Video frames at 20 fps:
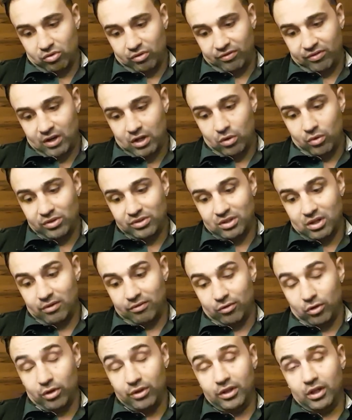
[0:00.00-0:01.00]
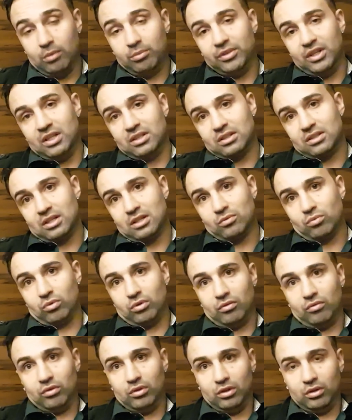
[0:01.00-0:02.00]
So follow us there for all the updates. So that's
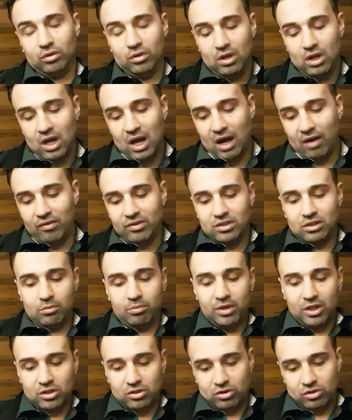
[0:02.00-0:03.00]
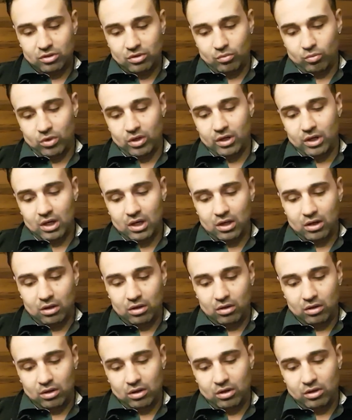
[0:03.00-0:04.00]
where really, obviously, the pictures and whatnot
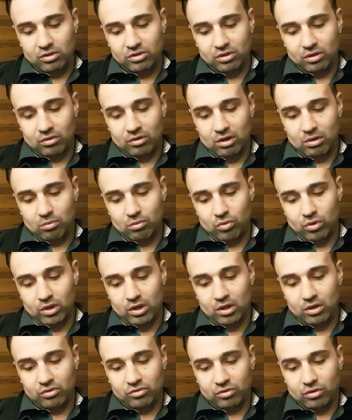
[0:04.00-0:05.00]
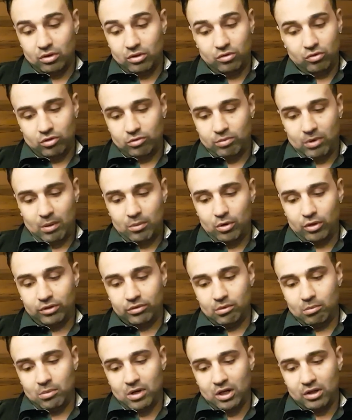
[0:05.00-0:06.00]
and Instagram and whatnot is good too. It's probably
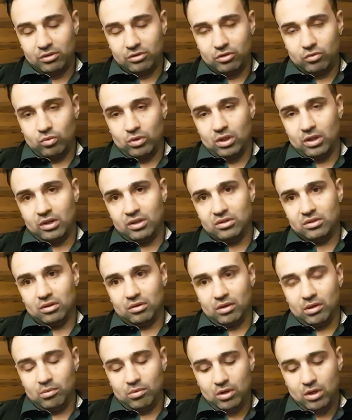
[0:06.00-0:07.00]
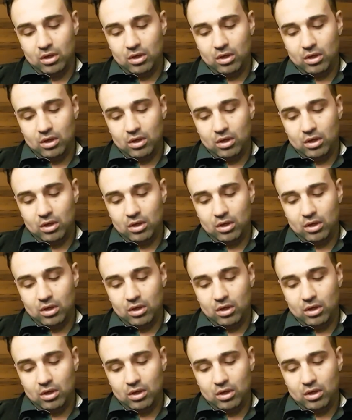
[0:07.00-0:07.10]
Ultimate Boxer as well on Instagram.